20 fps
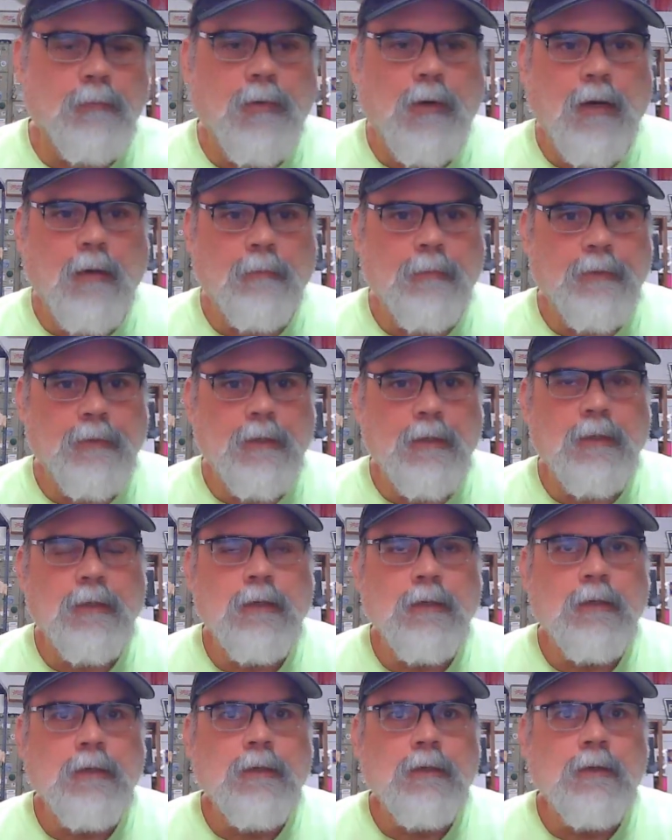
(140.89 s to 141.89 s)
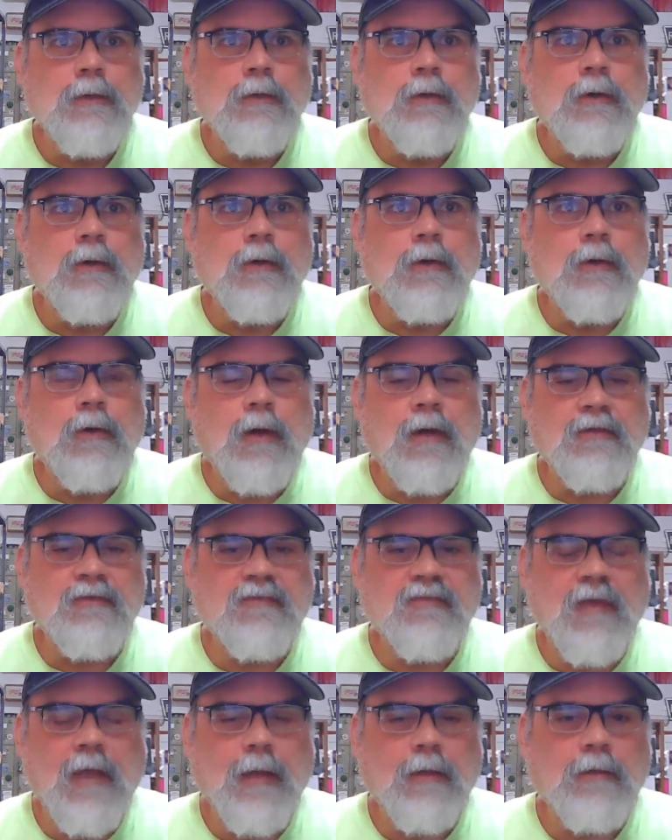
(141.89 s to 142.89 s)
property on
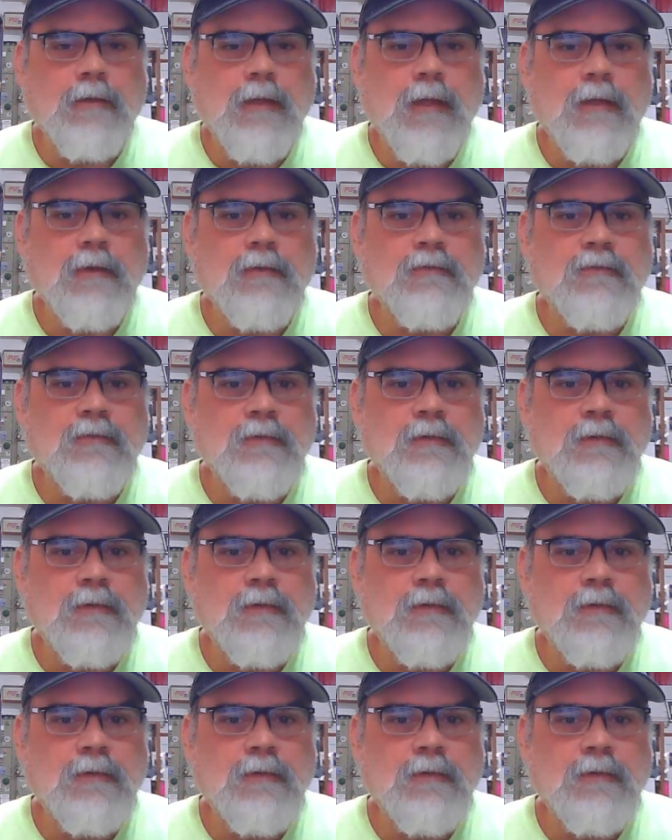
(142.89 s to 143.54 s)
Saturdays.